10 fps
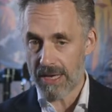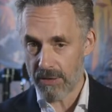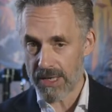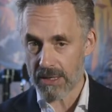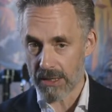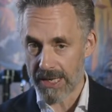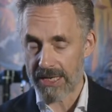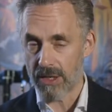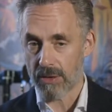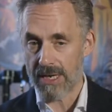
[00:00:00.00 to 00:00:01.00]
and you get to
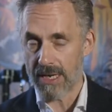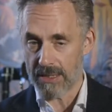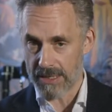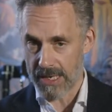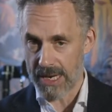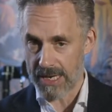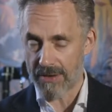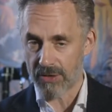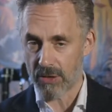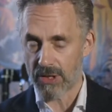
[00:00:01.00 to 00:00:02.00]
like your kids and
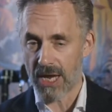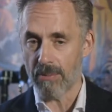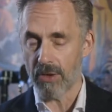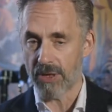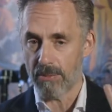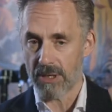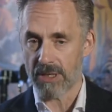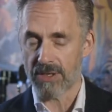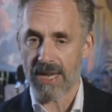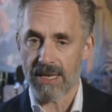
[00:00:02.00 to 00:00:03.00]
have a good time with them. But
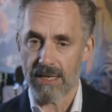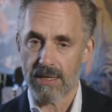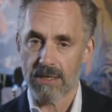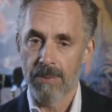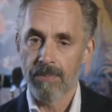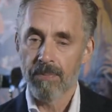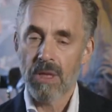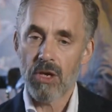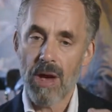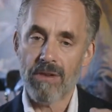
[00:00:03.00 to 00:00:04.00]
the second is
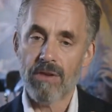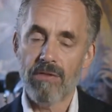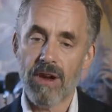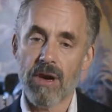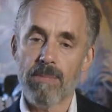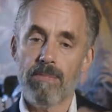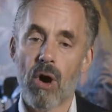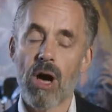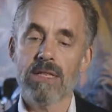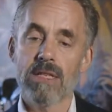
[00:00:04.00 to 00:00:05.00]
you have a very
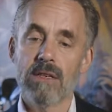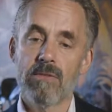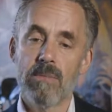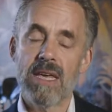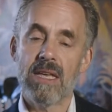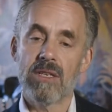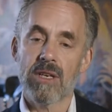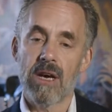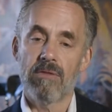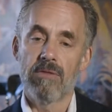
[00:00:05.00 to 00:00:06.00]
positive means
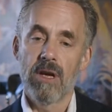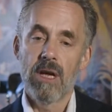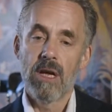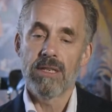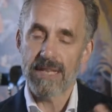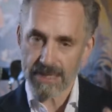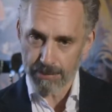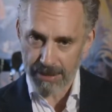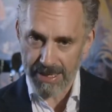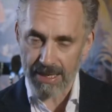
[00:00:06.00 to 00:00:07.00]
of
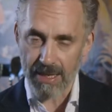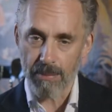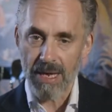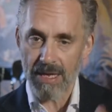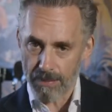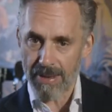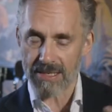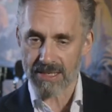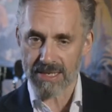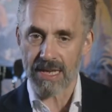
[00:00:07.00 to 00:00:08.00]
disciplining them in the
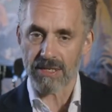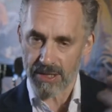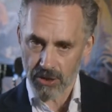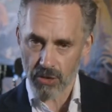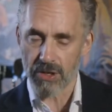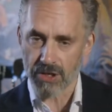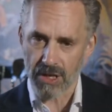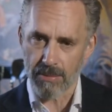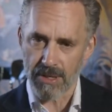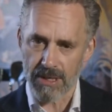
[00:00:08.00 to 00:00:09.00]
best sense,
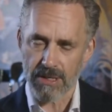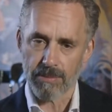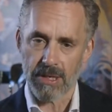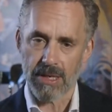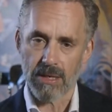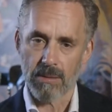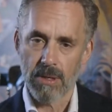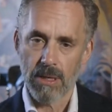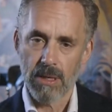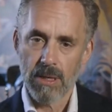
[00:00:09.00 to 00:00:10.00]
encouraging them and disciplining them.
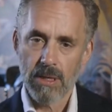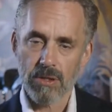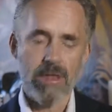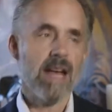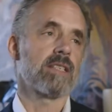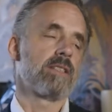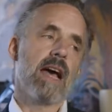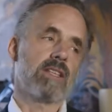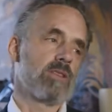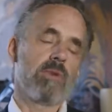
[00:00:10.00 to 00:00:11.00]
So
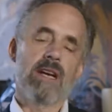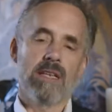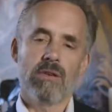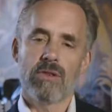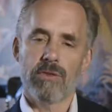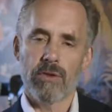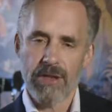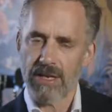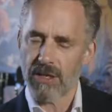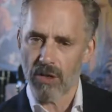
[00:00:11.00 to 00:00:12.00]
that's a really useful
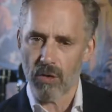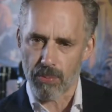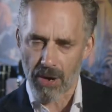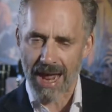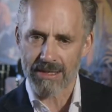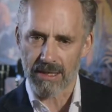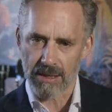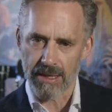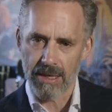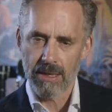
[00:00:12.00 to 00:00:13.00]
thing to know
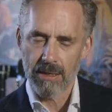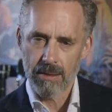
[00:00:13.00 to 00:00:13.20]
practically.